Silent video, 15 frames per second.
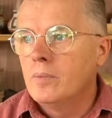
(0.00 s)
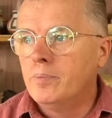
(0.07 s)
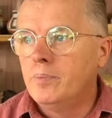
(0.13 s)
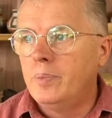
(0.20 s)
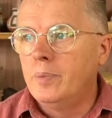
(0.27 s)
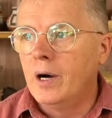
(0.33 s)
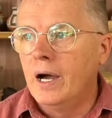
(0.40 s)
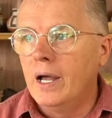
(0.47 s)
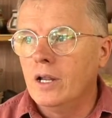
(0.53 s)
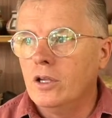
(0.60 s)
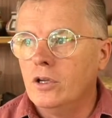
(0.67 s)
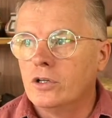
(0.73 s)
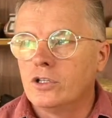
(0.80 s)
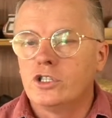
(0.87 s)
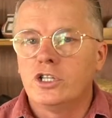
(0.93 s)
but
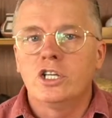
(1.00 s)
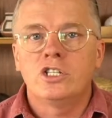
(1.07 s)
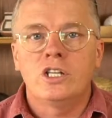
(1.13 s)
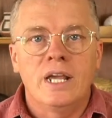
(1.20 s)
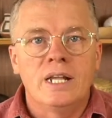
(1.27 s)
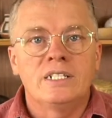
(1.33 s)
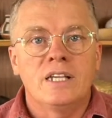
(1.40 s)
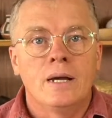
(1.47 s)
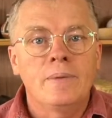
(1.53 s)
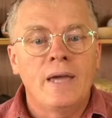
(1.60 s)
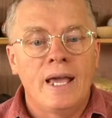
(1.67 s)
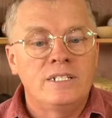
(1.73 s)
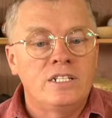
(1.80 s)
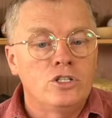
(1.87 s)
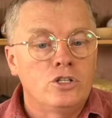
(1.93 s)
you're just in some
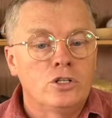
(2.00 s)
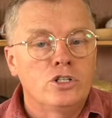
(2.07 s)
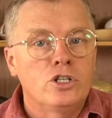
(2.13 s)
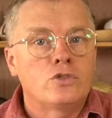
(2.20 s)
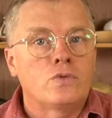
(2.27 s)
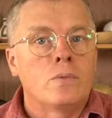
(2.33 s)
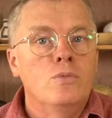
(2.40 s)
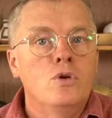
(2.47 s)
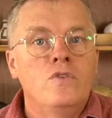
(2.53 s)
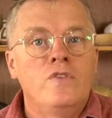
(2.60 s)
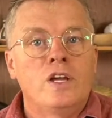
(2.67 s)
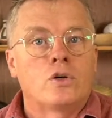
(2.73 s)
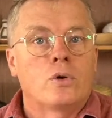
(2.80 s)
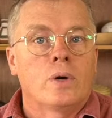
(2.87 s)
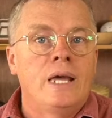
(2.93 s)
cases you're just
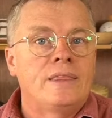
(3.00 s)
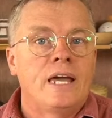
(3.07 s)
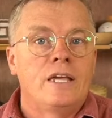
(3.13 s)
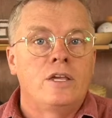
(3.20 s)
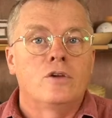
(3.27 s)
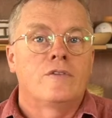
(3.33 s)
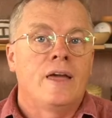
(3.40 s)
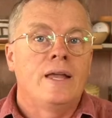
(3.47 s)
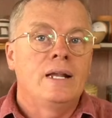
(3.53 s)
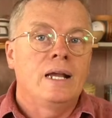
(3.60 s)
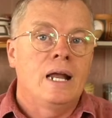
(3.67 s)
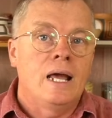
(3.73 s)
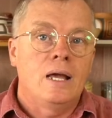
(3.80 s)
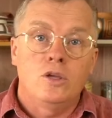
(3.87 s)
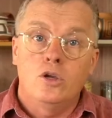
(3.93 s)
removing grit that you're then
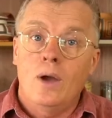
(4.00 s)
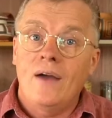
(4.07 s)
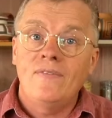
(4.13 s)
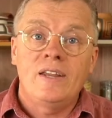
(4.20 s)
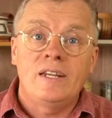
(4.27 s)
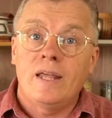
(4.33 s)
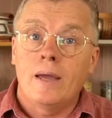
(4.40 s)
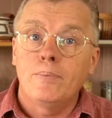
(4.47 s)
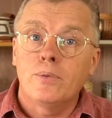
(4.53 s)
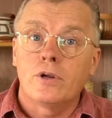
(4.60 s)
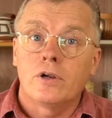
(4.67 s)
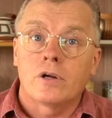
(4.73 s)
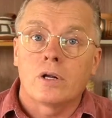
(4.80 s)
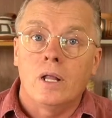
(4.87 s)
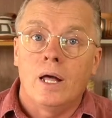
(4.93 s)
gonna you have to temper
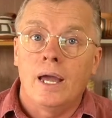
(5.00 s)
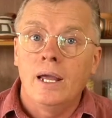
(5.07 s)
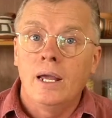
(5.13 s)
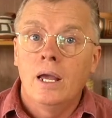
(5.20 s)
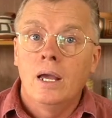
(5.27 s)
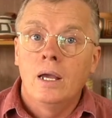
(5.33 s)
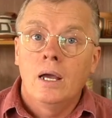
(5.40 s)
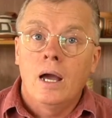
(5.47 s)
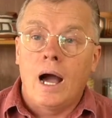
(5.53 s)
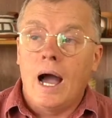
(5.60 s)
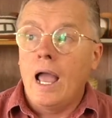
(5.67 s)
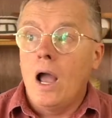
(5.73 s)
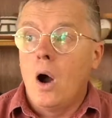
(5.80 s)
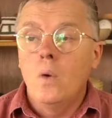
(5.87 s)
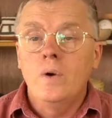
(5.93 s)
your clay I
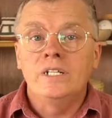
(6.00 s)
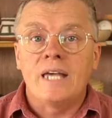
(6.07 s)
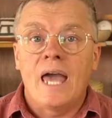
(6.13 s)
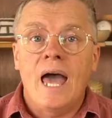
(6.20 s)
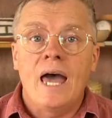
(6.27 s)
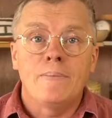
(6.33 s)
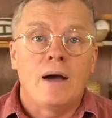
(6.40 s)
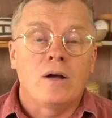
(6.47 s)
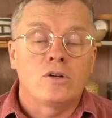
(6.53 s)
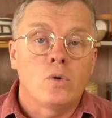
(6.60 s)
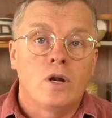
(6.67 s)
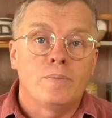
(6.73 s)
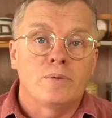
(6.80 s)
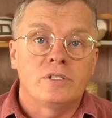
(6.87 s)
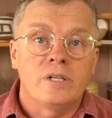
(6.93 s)
always add about
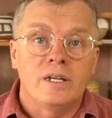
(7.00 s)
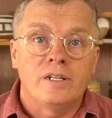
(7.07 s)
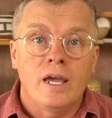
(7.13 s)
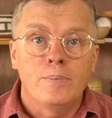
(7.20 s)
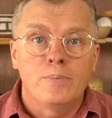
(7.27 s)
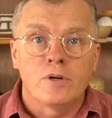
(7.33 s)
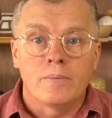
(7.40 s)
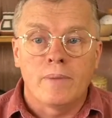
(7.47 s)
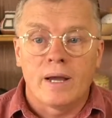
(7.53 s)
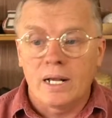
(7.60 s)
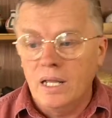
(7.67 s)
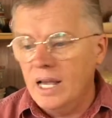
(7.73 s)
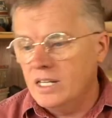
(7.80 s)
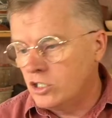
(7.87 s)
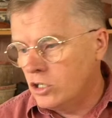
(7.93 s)
20% temper to my
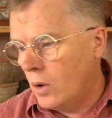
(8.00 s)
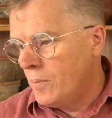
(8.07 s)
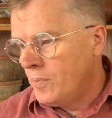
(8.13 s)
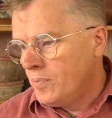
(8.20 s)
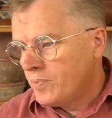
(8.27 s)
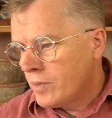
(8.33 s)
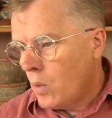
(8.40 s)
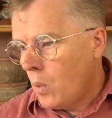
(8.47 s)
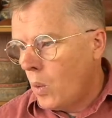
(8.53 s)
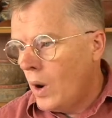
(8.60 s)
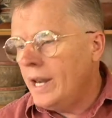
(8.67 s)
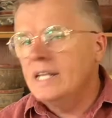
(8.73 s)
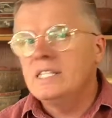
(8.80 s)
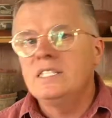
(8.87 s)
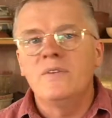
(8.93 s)
clay. So what
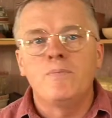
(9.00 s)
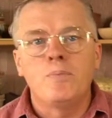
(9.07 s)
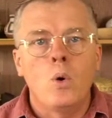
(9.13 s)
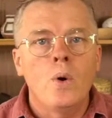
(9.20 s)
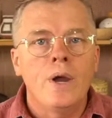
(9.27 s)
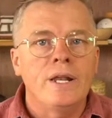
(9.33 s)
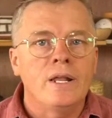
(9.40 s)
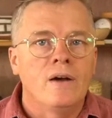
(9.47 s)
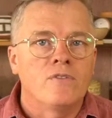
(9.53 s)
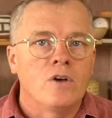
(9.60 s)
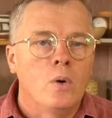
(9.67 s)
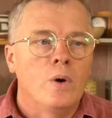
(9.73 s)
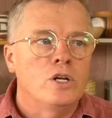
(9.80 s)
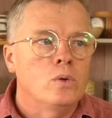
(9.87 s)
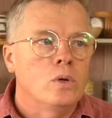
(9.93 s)
is the point of
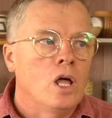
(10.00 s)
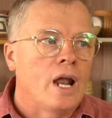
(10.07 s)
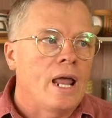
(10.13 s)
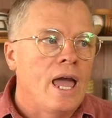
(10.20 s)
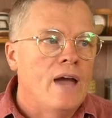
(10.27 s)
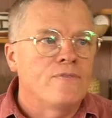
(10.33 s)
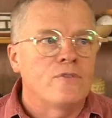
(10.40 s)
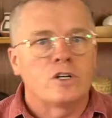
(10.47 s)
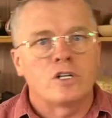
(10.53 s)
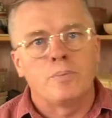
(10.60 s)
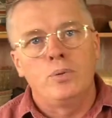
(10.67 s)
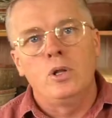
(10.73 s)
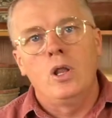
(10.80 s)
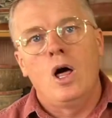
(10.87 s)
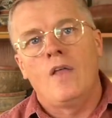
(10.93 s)
going to a lot of effort to
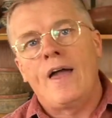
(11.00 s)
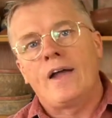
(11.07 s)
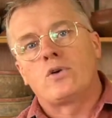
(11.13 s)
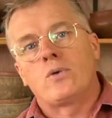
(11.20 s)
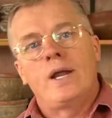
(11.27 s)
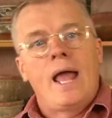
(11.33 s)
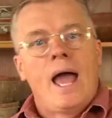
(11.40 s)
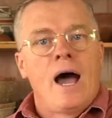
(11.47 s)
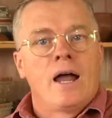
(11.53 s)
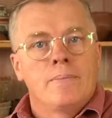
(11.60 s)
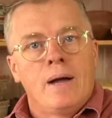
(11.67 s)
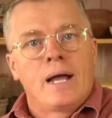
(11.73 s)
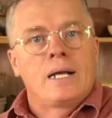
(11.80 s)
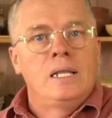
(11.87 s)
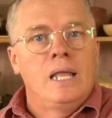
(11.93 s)
pull all that grit out of
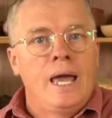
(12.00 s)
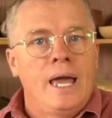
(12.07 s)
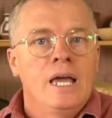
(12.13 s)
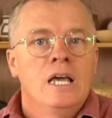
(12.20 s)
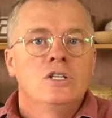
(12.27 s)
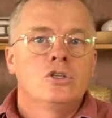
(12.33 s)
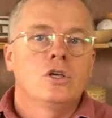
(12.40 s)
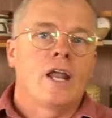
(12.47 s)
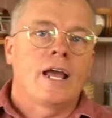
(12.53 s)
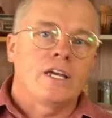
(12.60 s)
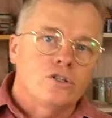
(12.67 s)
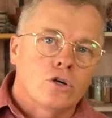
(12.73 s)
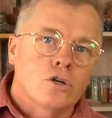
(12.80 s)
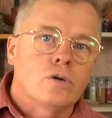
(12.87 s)
my clay so that I can turn